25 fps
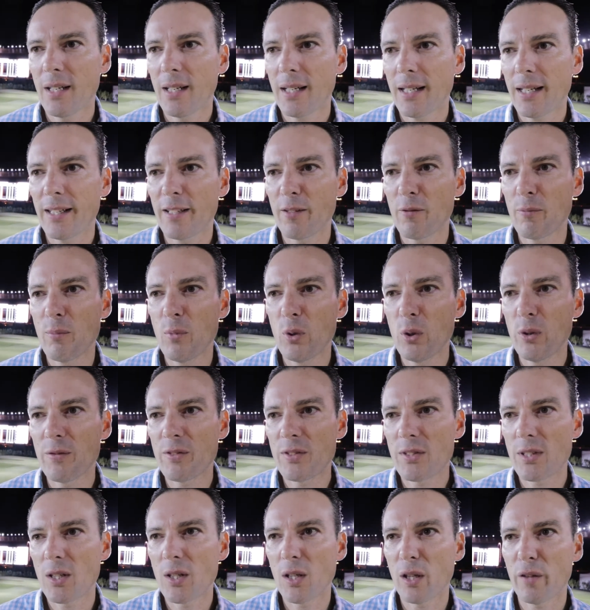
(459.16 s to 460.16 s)
kind of
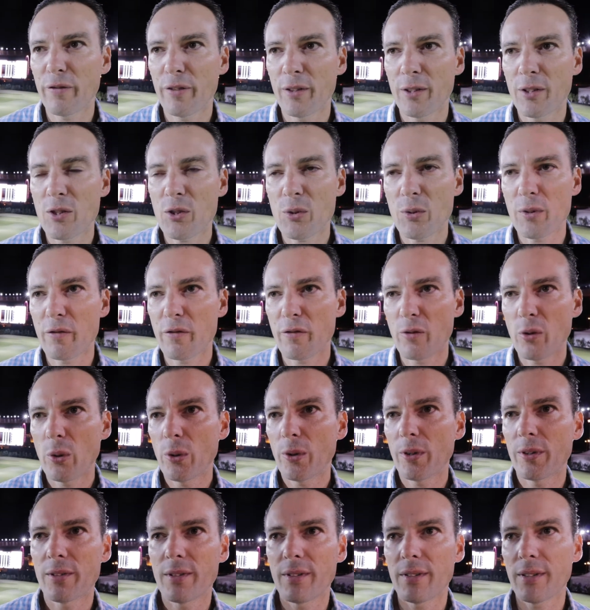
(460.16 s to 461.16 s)
moves the golf industry
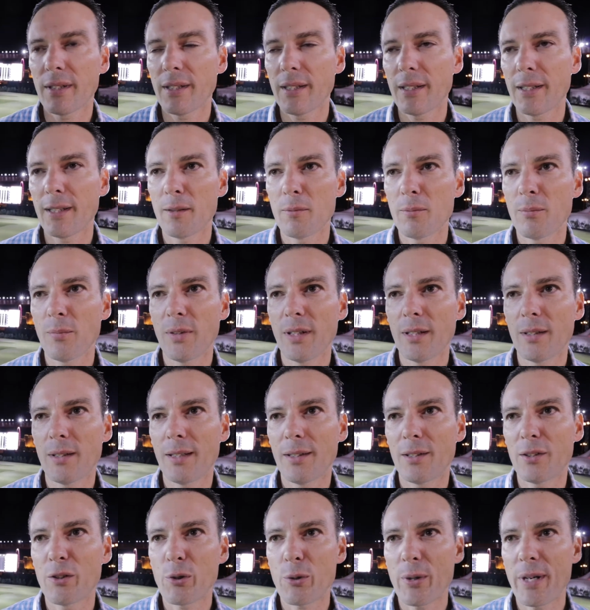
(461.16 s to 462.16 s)
forward.
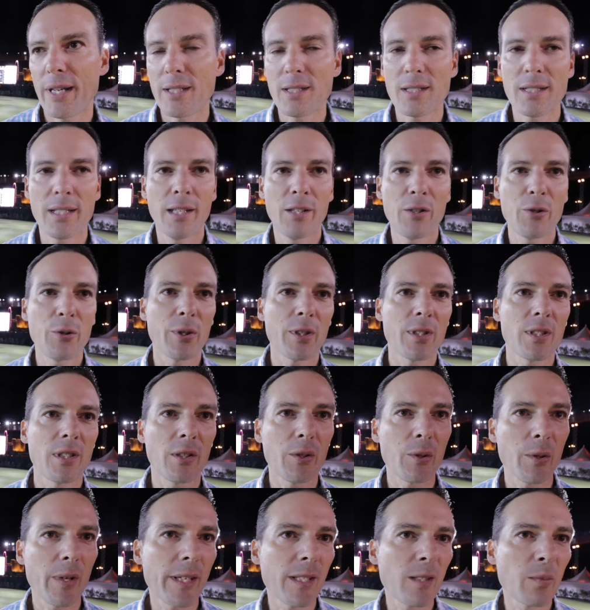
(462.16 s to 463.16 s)
It creates interest,
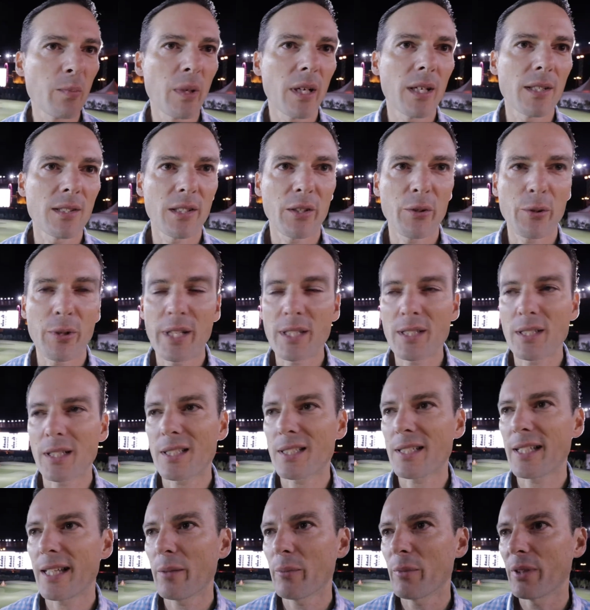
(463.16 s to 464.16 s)
it creates buzz, it creates
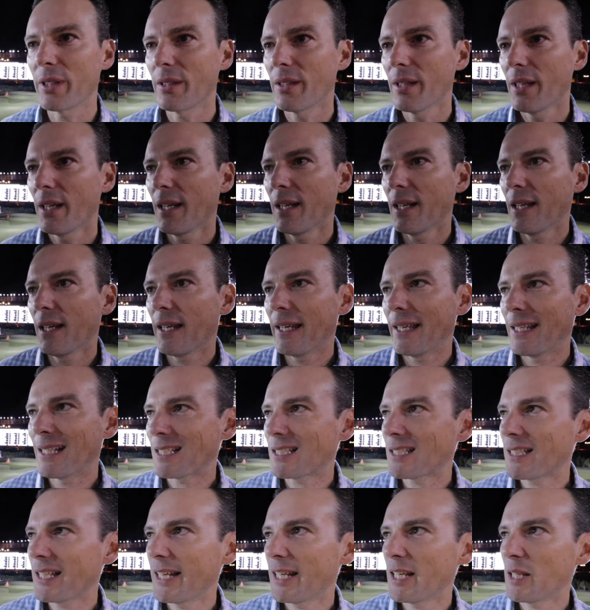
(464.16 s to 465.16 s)
excitement in a
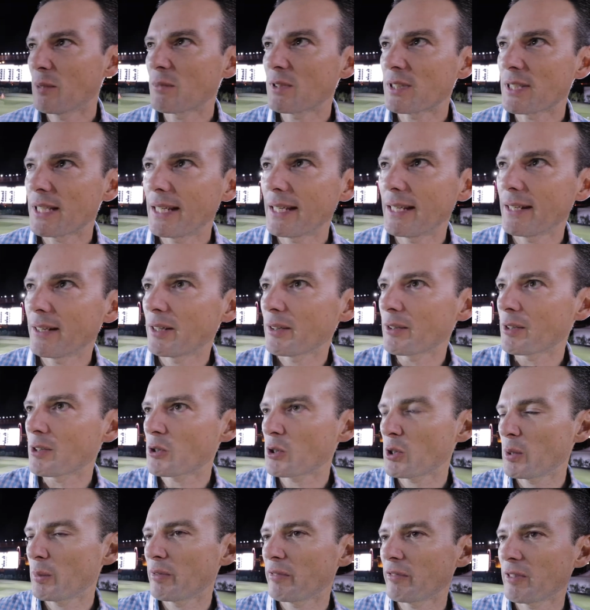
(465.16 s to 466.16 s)
stadium setting on the
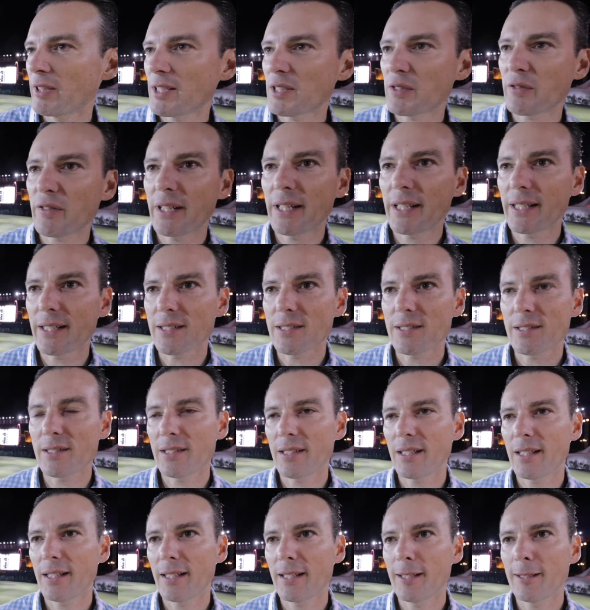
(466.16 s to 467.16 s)
Strip of Las Vegas.
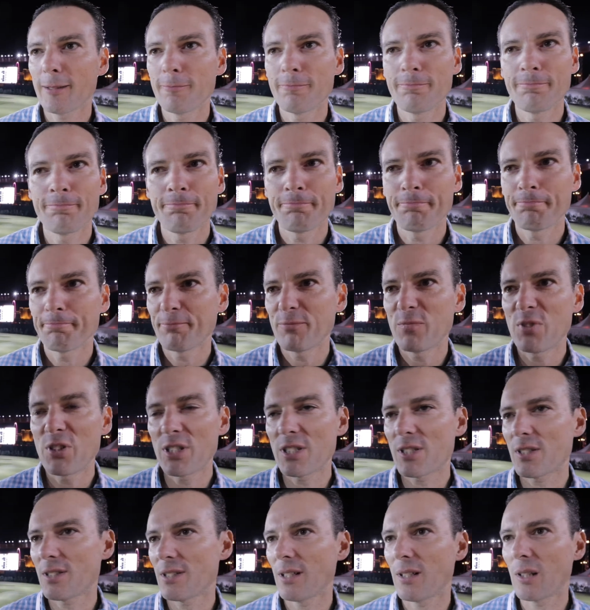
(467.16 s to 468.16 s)

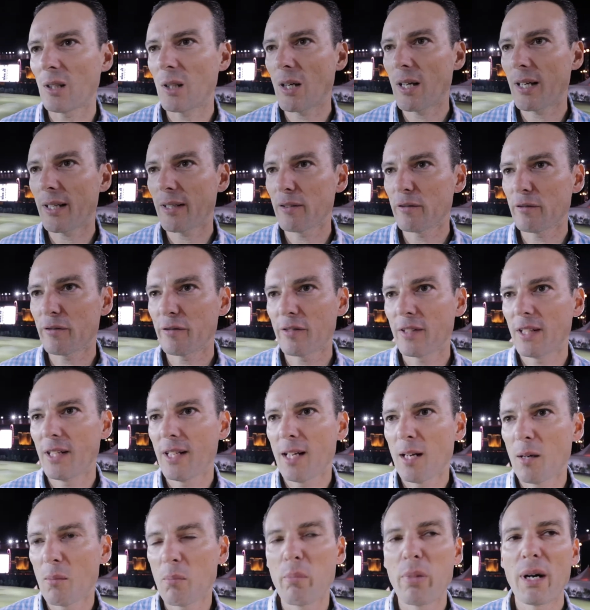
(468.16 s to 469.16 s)
Just a lot of
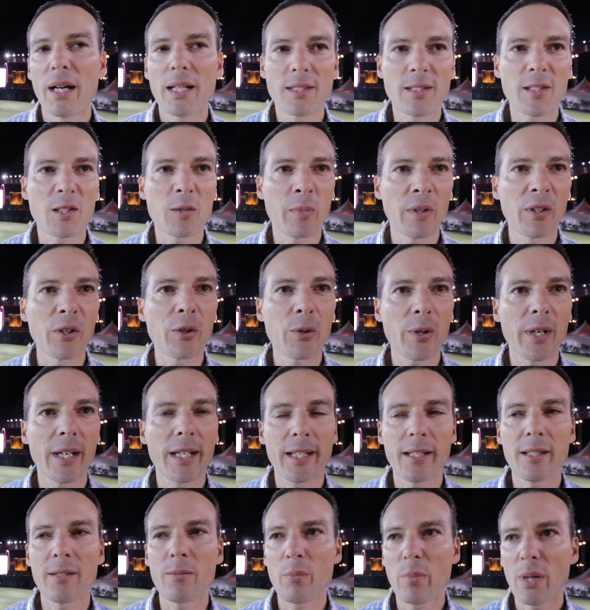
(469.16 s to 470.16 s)
buzz has been
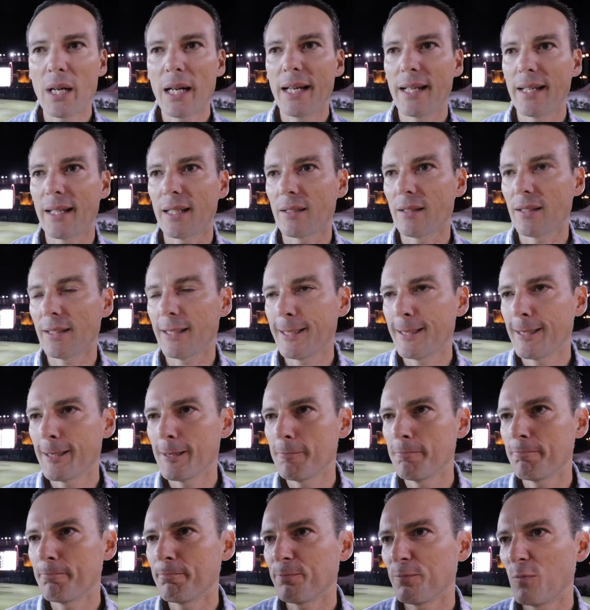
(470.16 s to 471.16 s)
created by it.
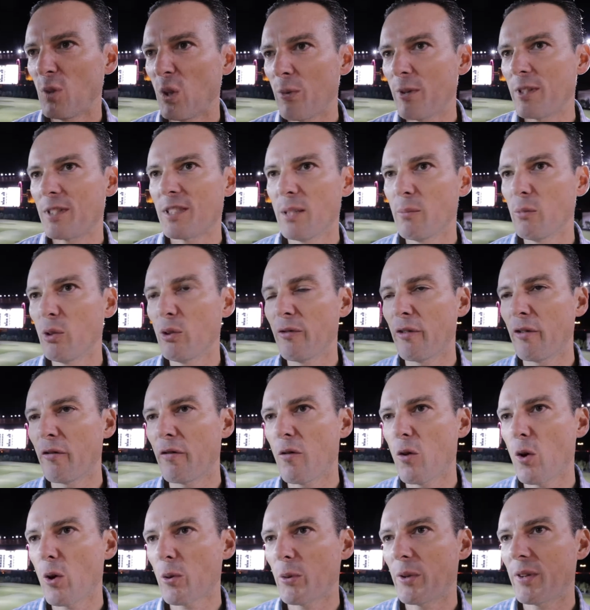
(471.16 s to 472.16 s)
What we see moving
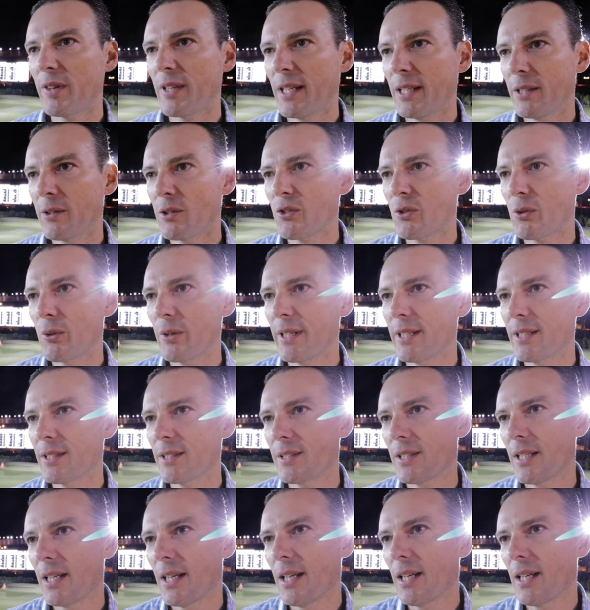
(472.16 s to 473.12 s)
forward with the industry is